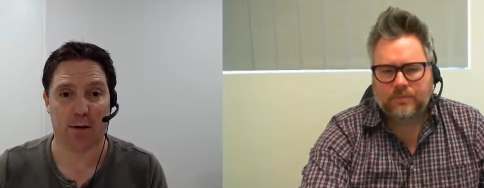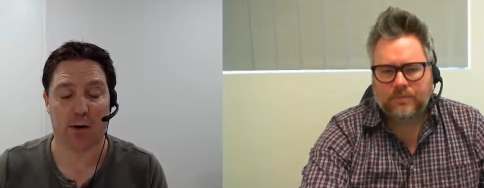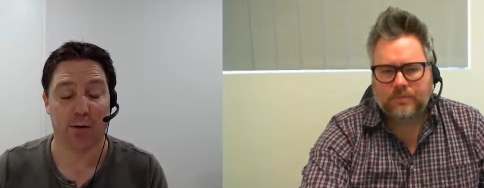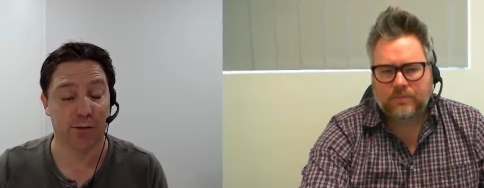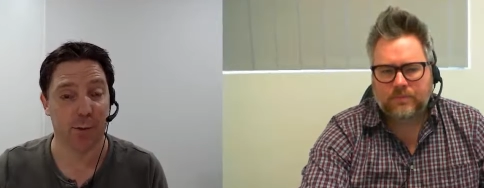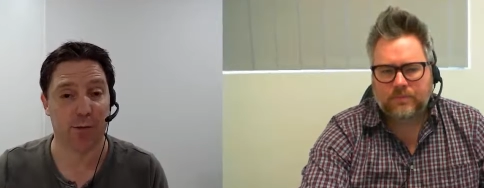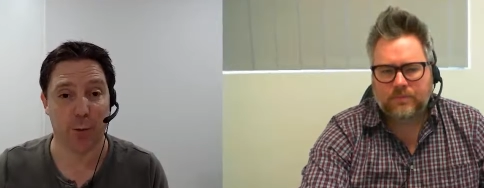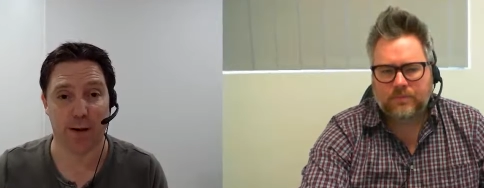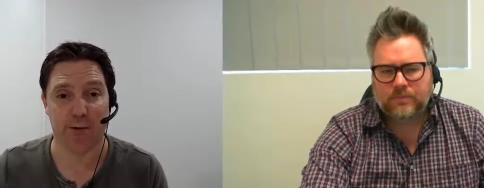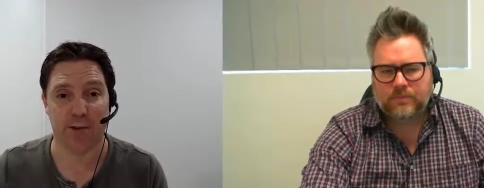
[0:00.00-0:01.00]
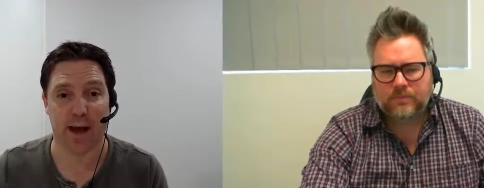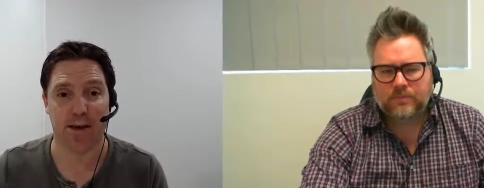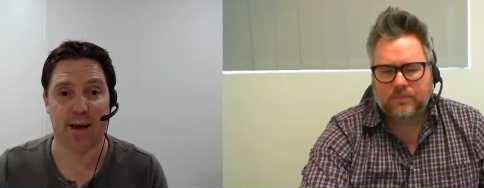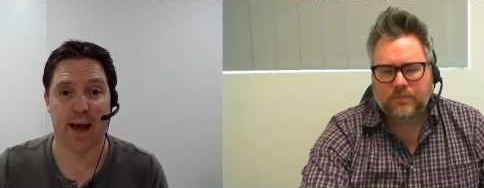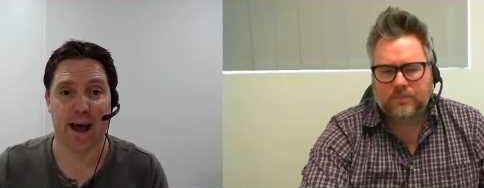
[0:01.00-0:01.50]
Speaker 1: concept to
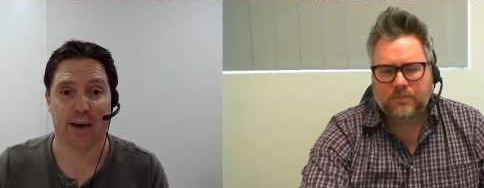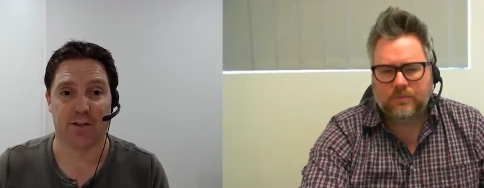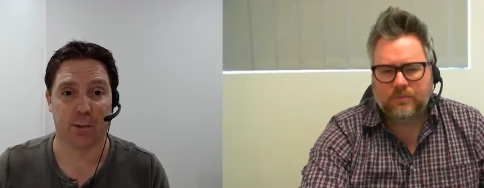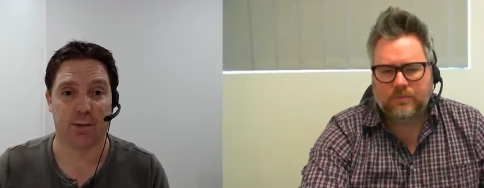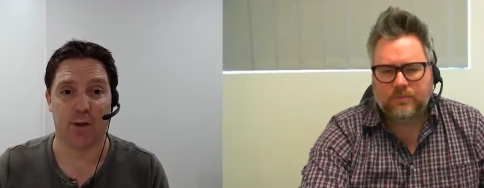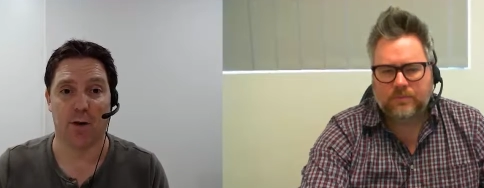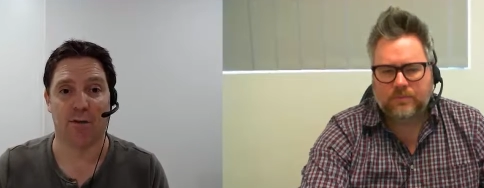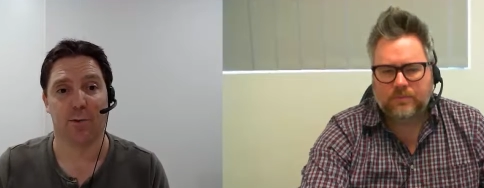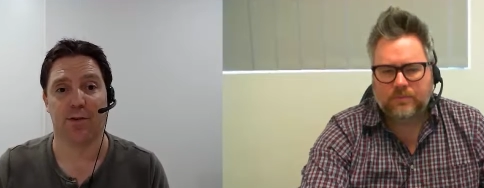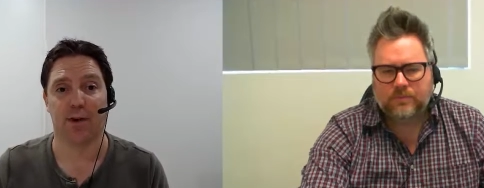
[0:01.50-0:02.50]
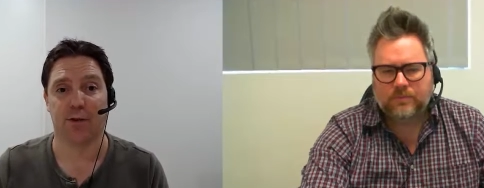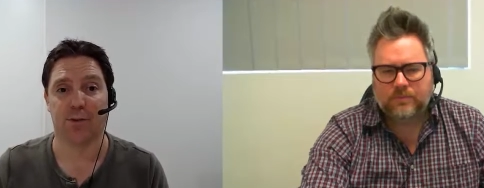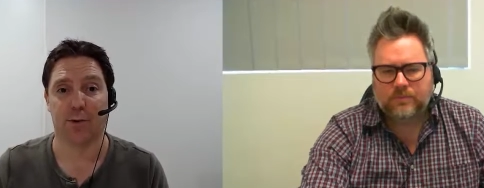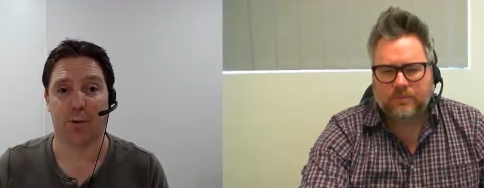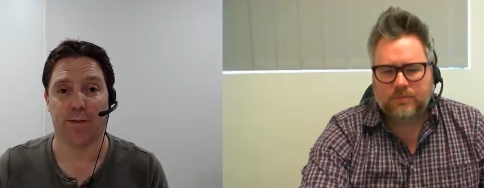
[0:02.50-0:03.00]
understand, and it's something that's often
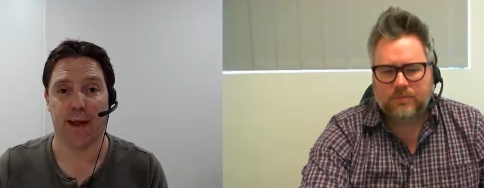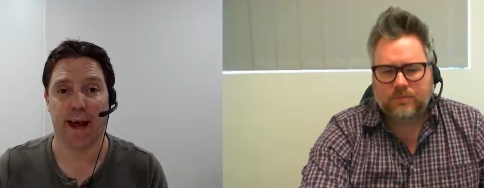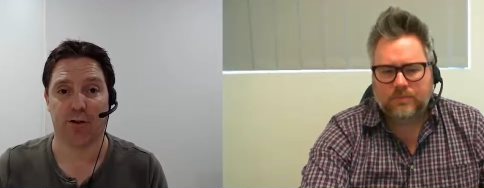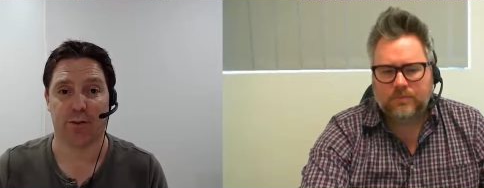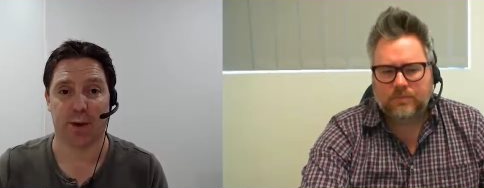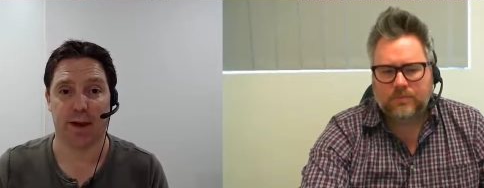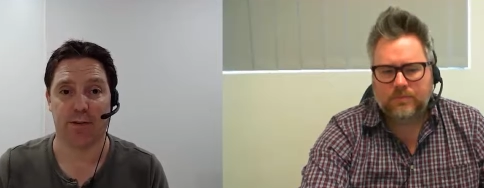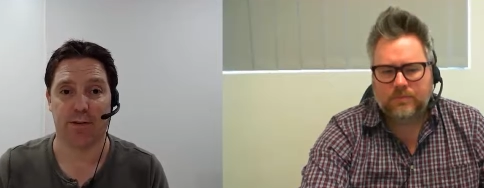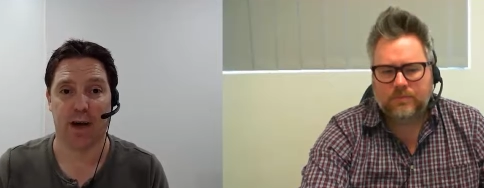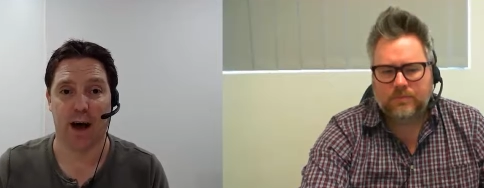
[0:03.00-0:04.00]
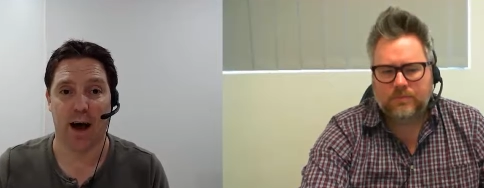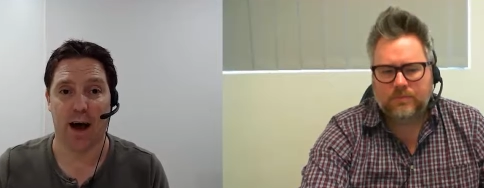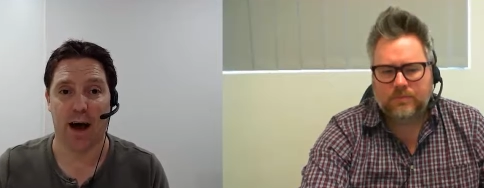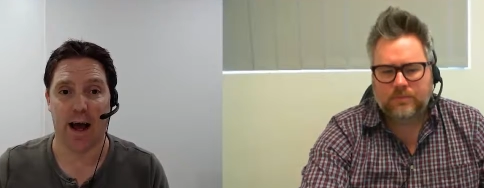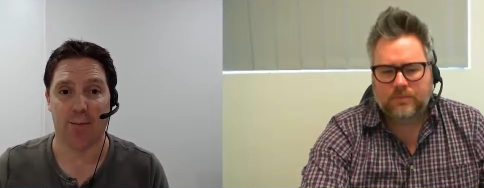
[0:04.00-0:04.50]
misunderstood what that actually means.
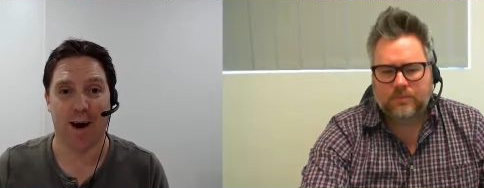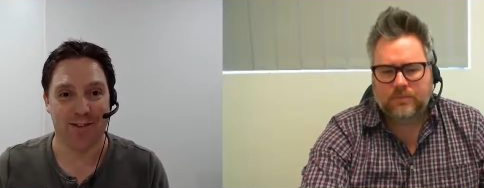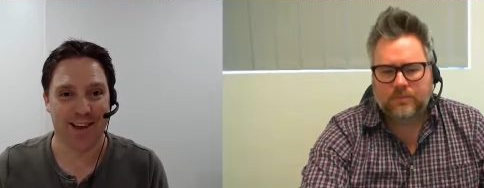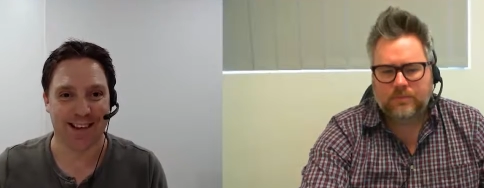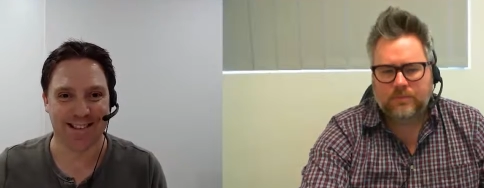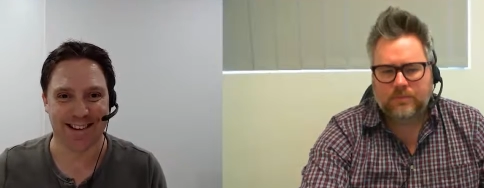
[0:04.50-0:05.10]
Uh, and it might sound